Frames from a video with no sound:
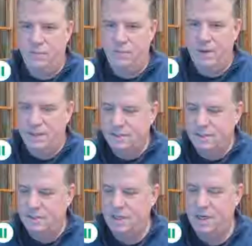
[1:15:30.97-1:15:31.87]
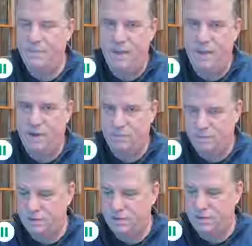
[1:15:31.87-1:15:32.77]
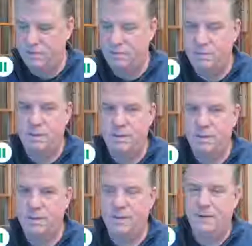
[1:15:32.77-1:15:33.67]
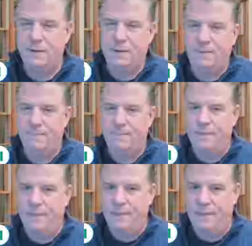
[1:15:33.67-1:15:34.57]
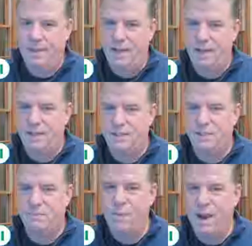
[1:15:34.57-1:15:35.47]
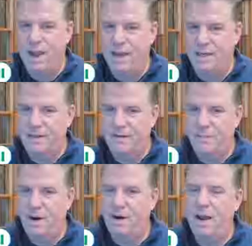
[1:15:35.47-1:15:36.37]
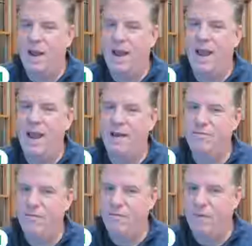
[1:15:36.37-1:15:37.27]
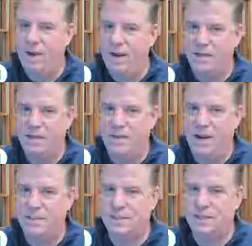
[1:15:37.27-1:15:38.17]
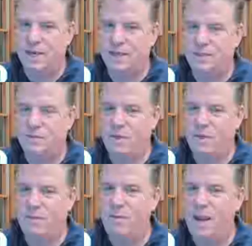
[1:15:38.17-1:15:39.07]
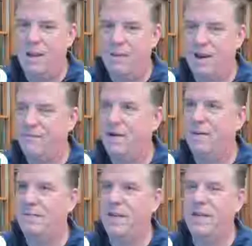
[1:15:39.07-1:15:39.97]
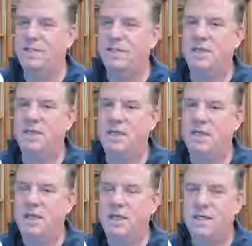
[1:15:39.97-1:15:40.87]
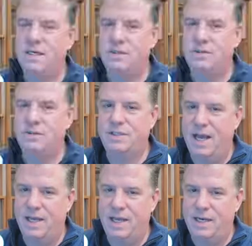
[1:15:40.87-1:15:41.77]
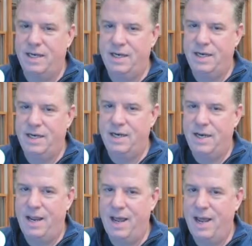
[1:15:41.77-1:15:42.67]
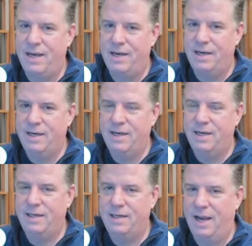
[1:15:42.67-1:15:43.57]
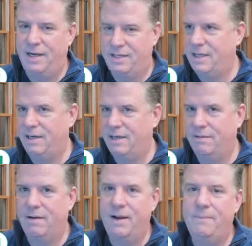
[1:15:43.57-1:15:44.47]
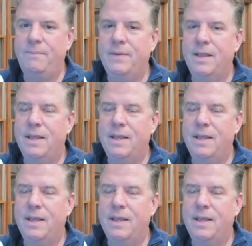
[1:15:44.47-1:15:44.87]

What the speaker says: the risk is going to be equal to the spread, where I have the right to buy the stock at 23, but I have an obligation to sell it at 19, right?